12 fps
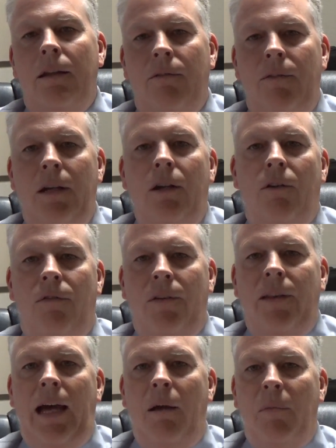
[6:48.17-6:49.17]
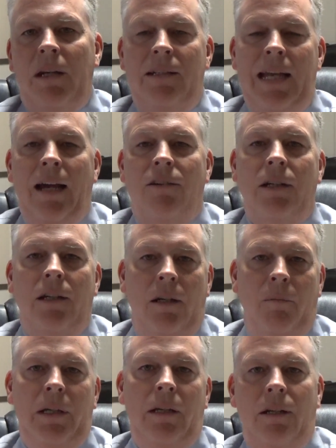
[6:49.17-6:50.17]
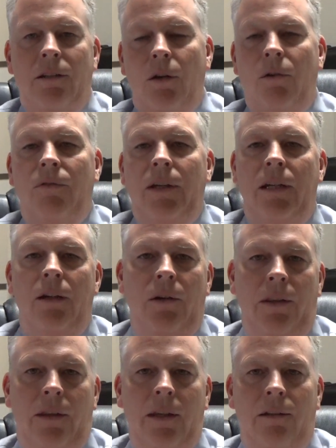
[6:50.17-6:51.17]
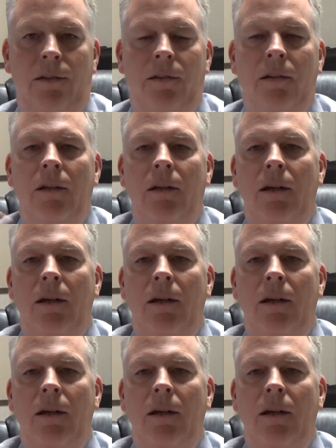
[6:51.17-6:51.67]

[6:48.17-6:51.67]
video for that, but it's actually going to be in its own video in this